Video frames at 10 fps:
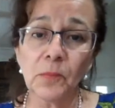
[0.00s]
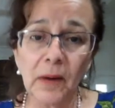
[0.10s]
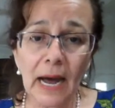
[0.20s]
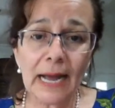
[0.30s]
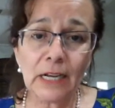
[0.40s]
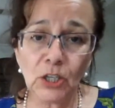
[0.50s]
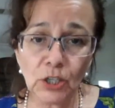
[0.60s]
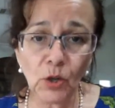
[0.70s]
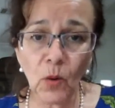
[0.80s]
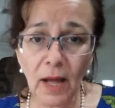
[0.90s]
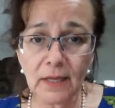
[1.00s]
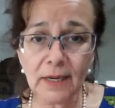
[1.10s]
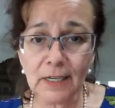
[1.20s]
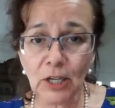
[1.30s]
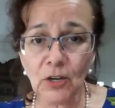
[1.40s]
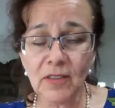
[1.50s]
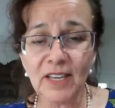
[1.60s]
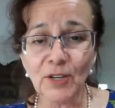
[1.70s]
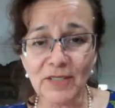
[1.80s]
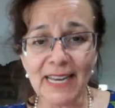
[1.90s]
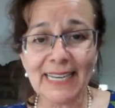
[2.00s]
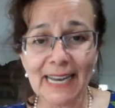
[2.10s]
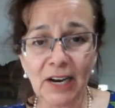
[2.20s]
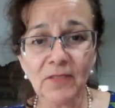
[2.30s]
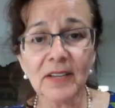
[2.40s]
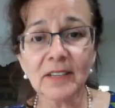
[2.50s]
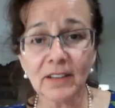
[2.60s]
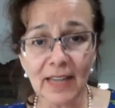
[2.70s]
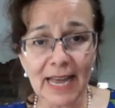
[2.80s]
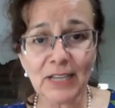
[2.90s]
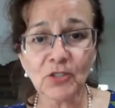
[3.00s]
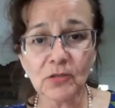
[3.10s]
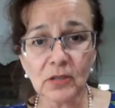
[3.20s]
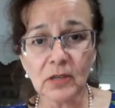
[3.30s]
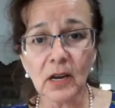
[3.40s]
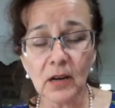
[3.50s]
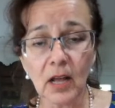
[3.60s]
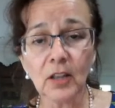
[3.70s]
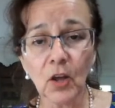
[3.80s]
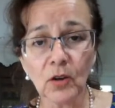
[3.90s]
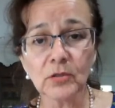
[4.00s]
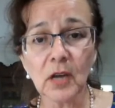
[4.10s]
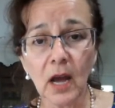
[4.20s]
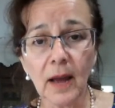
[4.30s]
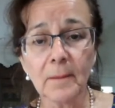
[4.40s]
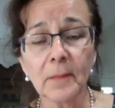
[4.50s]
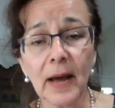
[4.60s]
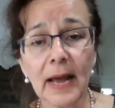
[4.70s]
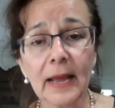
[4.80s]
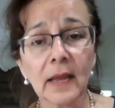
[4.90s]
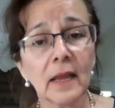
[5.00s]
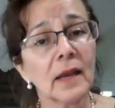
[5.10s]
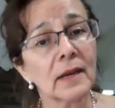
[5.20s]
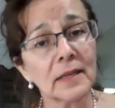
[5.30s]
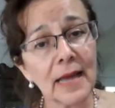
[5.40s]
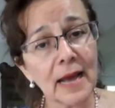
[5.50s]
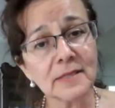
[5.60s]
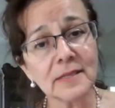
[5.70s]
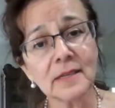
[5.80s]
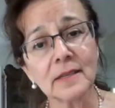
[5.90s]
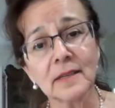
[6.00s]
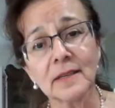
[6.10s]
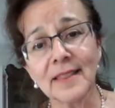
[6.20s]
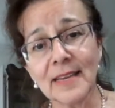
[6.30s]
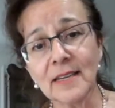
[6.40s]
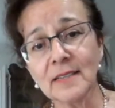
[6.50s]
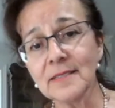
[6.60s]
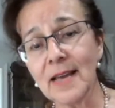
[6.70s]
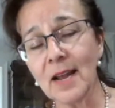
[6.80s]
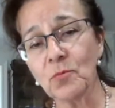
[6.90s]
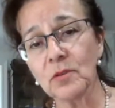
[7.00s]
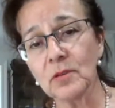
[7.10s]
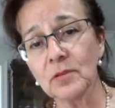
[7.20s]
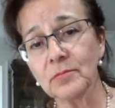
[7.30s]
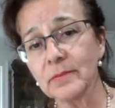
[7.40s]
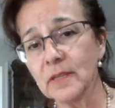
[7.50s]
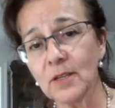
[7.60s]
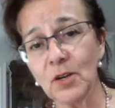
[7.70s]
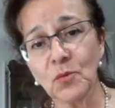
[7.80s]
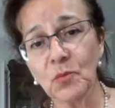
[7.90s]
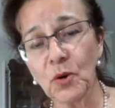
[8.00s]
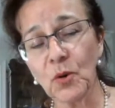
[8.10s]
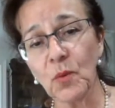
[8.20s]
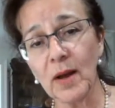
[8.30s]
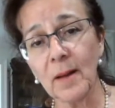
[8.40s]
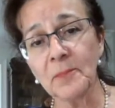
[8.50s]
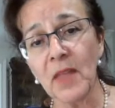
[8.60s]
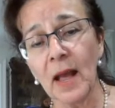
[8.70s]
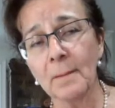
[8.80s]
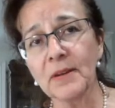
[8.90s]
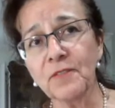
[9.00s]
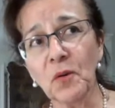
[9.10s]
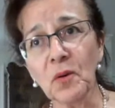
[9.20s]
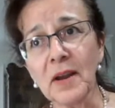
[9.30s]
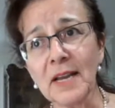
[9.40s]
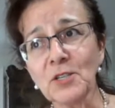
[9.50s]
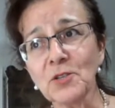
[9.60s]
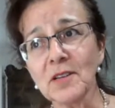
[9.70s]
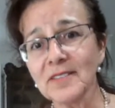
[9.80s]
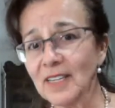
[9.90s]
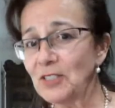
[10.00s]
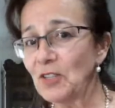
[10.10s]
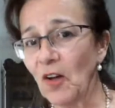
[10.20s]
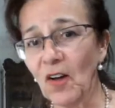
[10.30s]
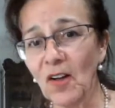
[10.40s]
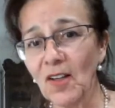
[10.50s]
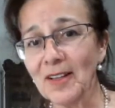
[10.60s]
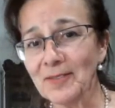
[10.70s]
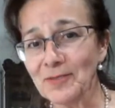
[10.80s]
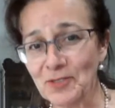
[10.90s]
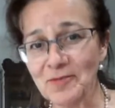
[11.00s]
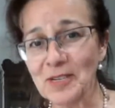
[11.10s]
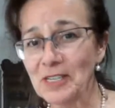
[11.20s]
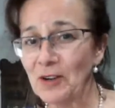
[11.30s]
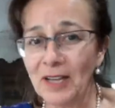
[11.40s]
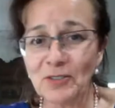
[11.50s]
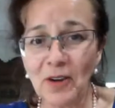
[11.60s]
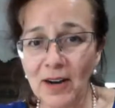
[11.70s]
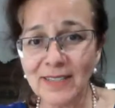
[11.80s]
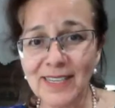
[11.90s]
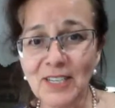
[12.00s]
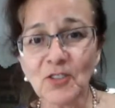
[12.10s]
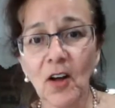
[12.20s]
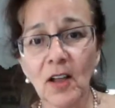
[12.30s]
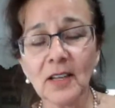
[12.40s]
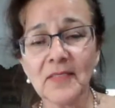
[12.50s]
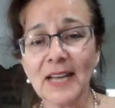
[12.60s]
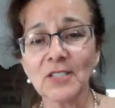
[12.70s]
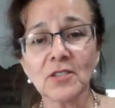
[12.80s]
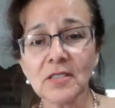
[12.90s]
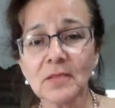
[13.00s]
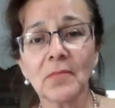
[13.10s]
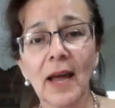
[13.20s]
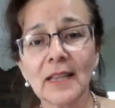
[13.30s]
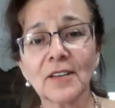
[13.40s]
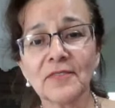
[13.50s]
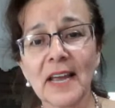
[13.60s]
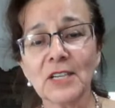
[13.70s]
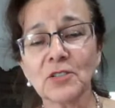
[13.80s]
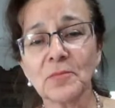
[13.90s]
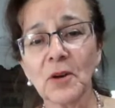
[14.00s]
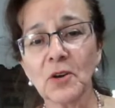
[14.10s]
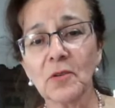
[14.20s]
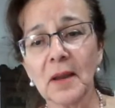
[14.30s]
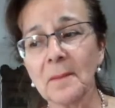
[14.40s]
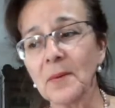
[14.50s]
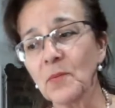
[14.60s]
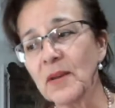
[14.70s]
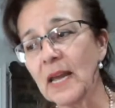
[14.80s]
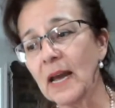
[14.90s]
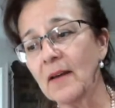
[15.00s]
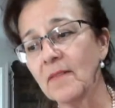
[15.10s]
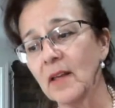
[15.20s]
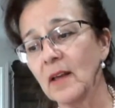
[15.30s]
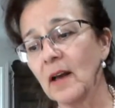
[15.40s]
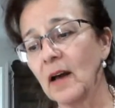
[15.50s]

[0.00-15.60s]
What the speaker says: You buy good quality clothing, you take care of it, and it'll last you a long time. Buy classic things that will, work well. But 4-H does all, I try to teach all of that just in my little fashion program. But we have